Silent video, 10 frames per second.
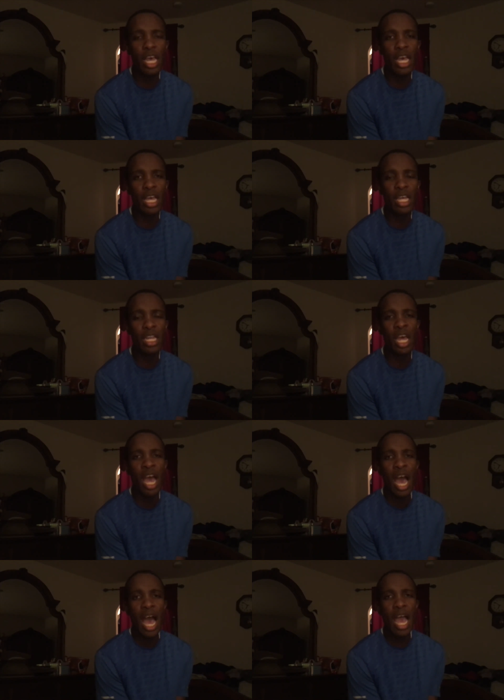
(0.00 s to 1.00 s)
and
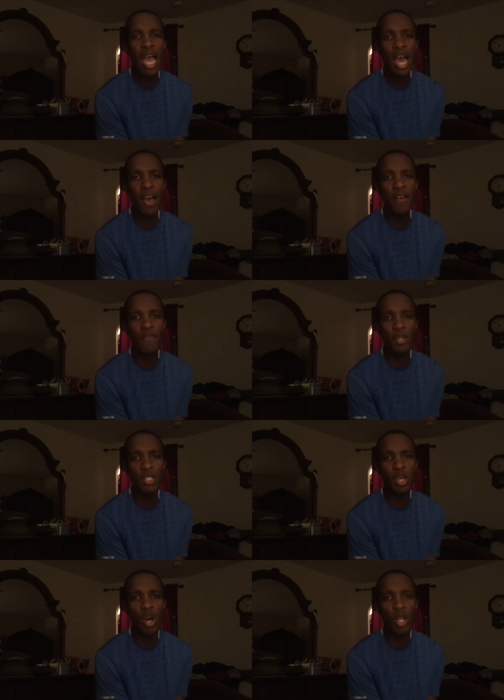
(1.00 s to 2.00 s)
I have
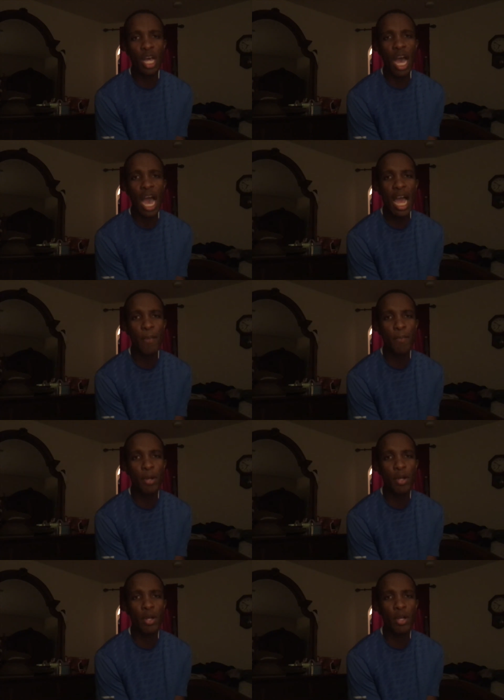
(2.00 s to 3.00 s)
what's called a
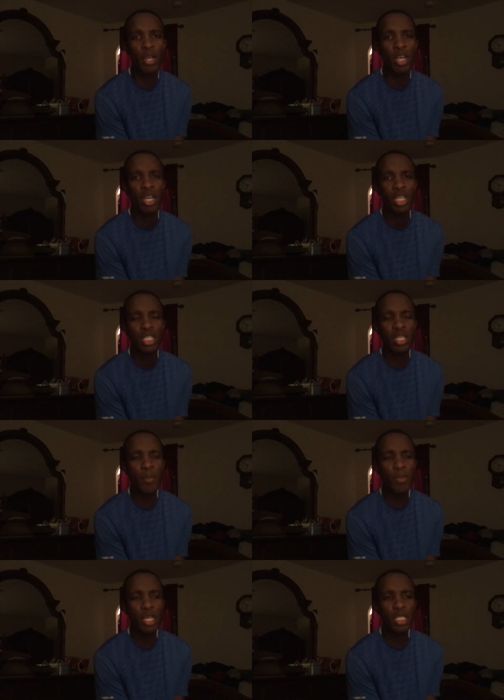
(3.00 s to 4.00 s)
hyper
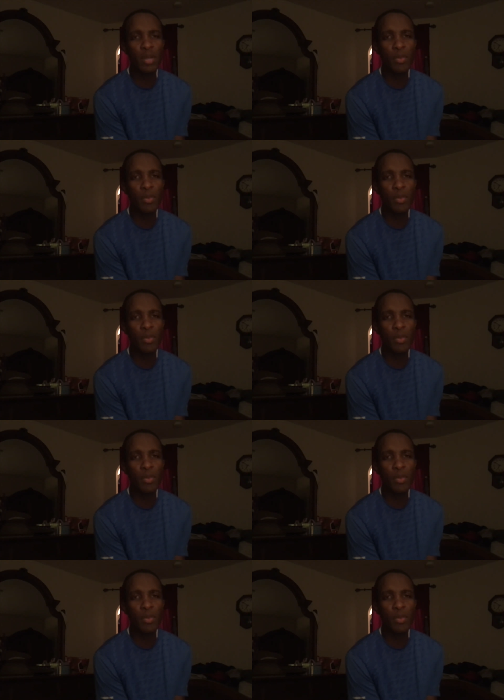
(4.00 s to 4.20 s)
something